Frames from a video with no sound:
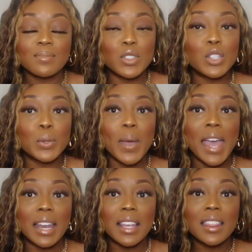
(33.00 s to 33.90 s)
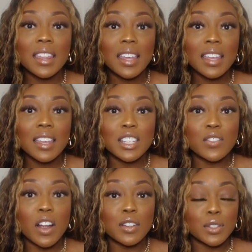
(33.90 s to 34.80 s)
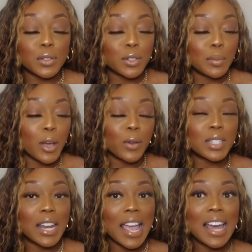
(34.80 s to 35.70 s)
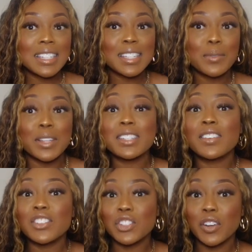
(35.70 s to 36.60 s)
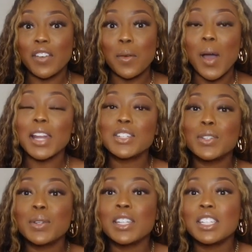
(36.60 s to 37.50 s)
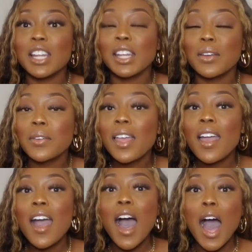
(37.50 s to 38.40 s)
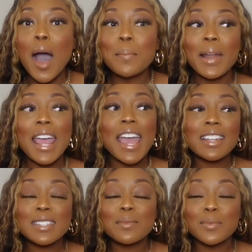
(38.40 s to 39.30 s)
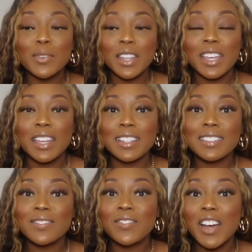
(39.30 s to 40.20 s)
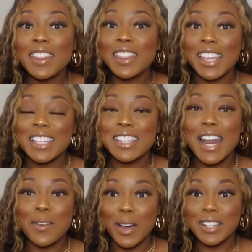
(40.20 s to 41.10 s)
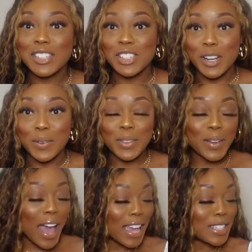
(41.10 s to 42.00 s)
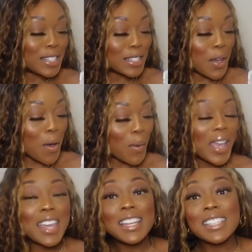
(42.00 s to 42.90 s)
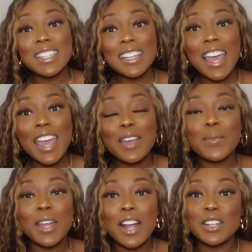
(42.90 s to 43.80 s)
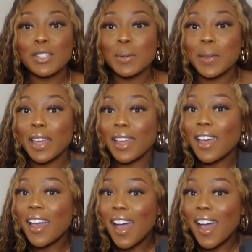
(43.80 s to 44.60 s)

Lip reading: do anything as far as YouTube goes, and I honestly wasn't even sure if I wanted to continue. But I had some really fun things that I wanted to share with you guys. So today we are doing